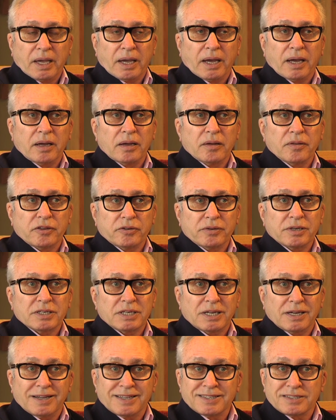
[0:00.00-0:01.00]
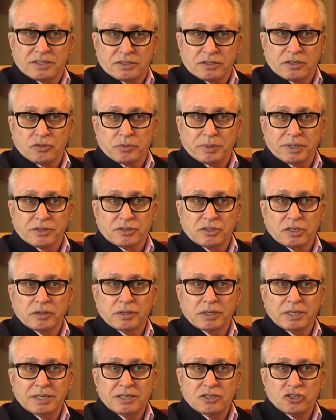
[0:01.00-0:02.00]
There are tasks as well.
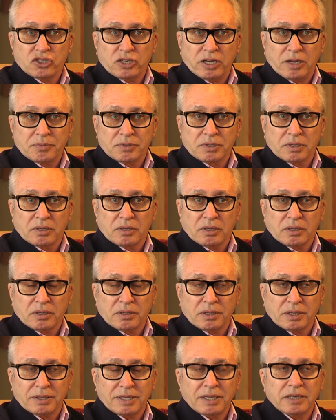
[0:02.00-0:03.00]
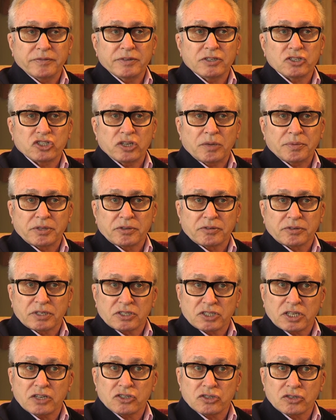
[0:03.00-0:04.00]
So in each chapter, at the end of each chapter, there are
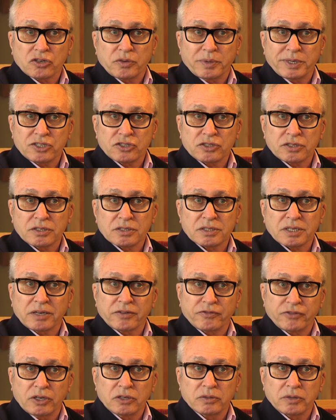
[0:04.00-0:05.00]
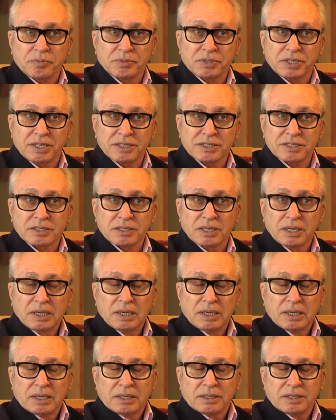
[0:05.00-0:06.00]
discussion questions and follow-up tasks
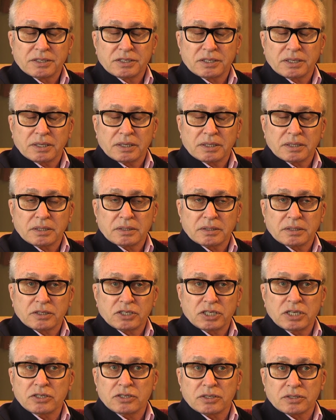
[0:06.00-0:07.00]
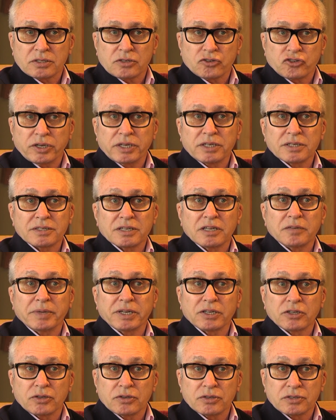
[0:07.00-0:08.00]
that the teachers and trainers can
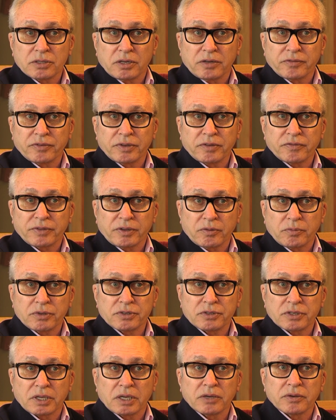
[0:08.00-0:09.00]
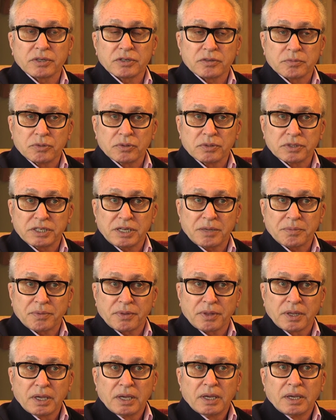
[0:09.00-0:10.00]
make use of if they want to go into more
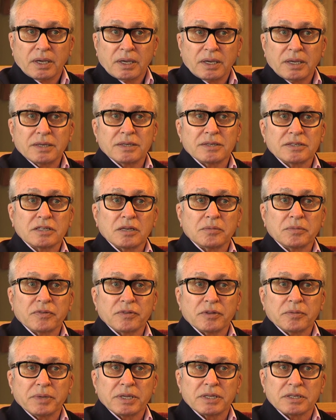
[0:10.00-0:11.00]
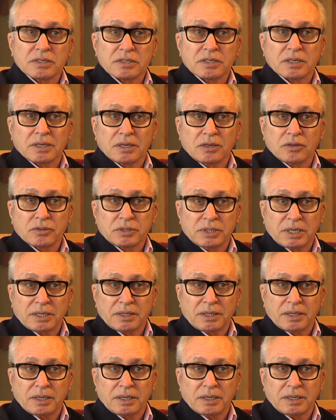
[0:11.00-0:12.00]
depth into some of the methods that are looked
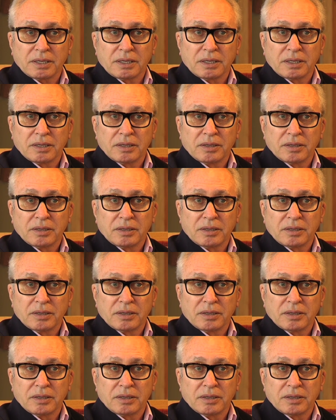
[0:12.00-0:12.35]
at there.